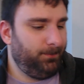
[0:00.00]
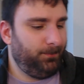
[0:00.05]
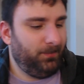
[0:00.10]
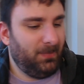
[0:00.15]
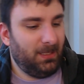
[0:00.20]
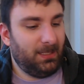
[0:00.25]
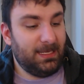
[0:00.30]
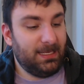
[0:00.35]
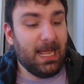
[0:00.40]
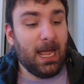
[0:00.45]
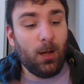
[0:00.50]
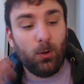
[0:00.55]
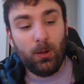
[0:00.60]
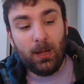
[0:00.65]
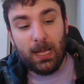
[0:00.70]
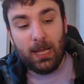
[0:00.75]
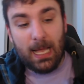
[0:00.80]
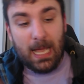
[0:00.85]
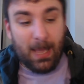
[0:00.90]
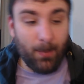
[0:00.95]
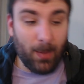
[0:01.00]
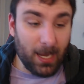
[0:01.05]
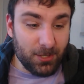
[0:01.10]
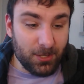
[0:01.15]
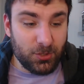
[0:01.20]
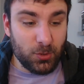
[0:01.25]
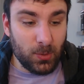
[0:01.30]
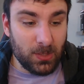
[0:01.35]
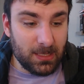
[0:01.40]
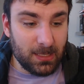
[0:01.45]
Now, am I
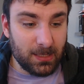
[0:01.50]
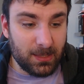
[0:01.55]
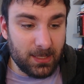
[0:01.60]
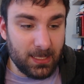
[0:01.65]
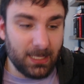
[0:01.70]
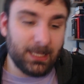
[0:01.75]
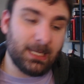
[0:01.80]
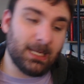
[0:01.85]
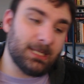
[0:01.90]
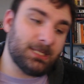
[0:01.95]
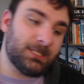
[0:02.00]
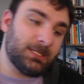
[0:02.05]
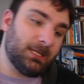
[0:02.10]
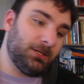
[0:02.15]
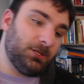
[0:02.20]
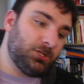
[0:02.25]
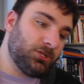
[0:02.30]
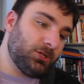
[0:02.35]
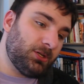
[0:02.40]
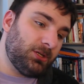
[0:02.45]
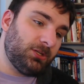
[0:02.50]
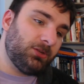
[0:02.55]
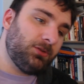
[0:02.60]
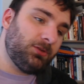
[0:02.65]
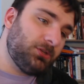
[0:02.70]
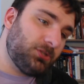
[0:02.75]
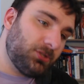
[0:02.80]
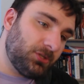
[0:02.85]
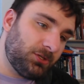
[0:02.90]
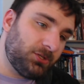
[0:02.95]
doing the thing that I said you shouldn't do? You
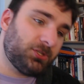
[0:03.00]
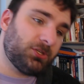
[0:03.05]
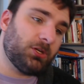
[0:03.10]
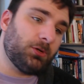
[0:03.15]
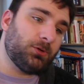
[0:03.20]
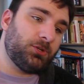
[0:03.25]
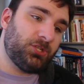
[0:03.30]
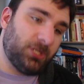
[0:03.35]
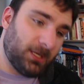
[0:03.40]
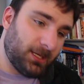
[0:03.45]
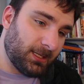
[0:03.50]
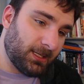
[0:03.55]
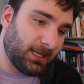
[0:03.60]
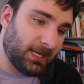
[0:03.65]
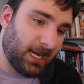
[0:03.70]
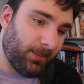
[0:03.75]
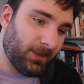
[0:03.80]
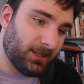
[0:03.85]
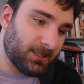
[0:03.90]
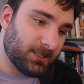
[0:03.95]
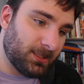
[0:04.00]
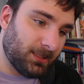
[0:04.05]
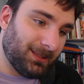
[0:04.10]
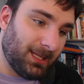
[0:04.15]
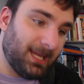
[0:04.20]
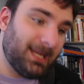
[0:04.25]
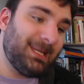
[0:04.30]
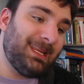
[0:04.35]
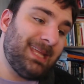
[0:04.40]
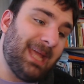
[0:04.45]
shouldn't just go shit on comics
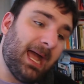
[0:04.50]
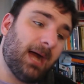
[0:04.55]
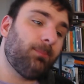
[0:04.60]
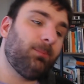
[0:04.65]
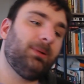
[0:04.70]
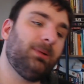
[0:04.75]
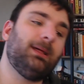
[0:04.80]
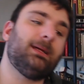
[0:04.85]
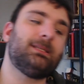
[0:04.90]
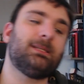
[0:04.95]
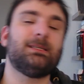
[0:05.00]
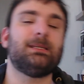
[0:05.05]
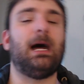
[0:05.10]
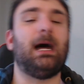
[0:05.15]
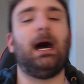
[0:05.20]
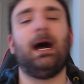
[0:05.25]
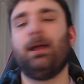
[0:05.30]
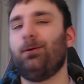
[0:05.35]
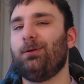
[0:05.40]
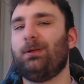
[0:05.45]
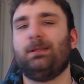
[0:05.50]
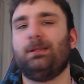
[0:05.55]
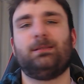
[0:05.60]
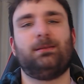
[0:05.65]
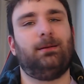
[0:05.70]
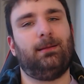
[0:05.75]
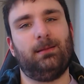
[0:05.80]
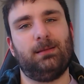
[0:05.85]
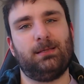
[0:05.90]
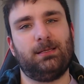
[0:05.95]
online? Yeah, but that's because I don't
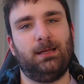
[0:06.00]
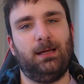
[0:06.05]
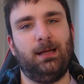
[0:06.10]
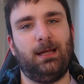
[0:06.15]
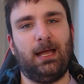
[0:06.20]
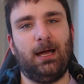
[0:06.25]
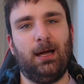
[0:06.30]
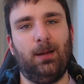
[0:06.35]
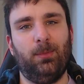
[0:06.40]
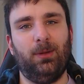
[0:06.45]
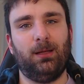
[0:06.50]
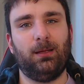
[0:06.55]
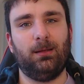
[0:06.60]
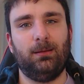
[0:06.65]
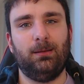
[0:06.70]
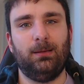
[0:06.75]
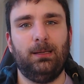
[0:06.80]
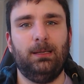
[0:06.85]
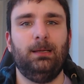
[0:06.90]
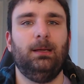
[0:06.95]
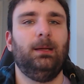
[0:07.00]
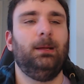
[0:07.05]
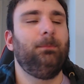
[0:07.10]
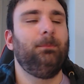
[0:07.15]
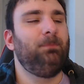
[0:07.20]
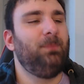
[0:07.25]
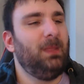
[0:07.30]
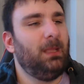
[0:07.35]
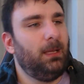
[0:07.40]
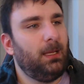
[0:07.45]
consider this guy a comic.
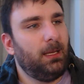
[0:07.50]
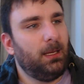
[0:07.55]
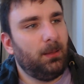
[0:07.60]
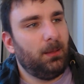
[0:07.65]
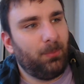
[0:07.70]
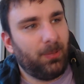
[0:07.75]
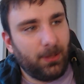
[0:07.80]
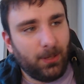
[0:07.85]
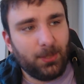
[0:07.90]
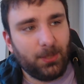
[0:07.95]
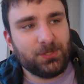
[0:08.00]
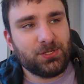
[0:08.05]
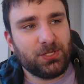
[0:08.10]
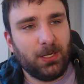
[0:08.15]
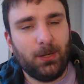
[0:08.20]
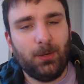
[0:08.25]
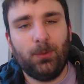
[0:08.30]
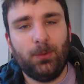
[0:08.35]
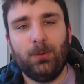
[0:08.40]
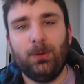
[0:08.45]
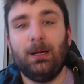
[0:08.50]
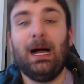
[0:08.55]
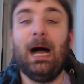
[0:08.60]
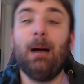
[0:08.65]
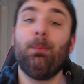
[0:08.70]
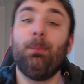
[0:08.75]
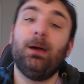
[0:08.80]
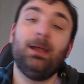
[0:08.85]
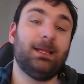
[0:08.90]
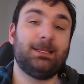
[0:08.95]
But also,
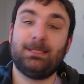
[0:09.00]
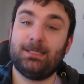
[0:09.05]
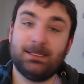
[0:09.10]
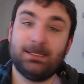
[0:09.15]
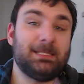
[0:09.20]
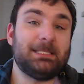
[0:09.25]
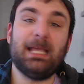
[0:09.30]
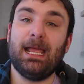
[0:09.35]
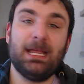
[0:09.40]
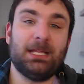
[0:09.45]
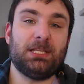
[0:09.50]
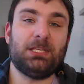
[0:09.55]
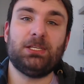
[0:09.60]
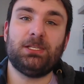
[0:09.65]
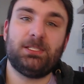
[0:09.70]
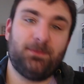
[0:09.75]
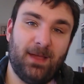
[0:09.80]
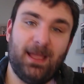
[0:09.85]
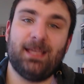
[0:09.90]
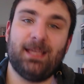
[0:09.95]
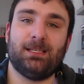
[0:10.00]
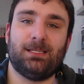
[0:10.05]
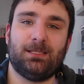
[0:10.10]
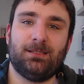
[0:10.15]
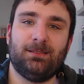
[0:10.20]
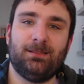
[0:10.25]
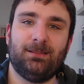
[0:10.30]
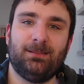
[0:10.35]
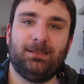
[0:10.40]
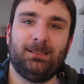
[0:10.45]
I'm going to say it to his face.
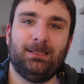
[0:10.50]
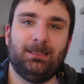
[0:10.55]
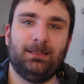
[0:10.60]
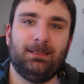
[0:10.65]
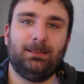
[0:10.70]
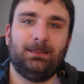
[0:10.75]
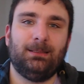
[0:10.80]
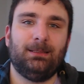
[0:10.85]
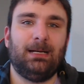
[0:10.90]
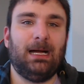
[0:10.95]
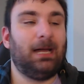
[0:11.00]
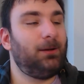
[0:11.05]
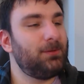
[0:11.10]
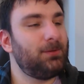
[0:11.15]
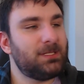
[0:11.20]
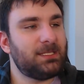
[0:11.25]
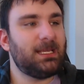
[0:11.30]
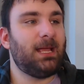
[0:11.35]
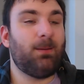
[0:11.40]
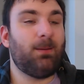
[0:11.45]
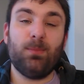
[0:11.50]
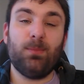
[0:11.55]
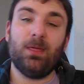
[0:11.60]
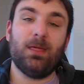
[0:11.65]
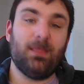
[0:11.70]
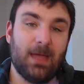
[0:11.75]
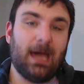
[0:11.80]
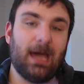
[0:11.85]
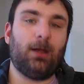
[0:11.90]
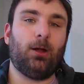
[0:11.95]
I don't see him
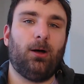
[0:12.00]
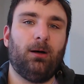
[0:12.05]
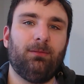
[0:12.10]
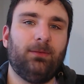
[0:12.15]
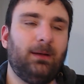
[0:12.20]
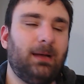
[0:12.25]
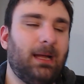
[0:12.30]
that often.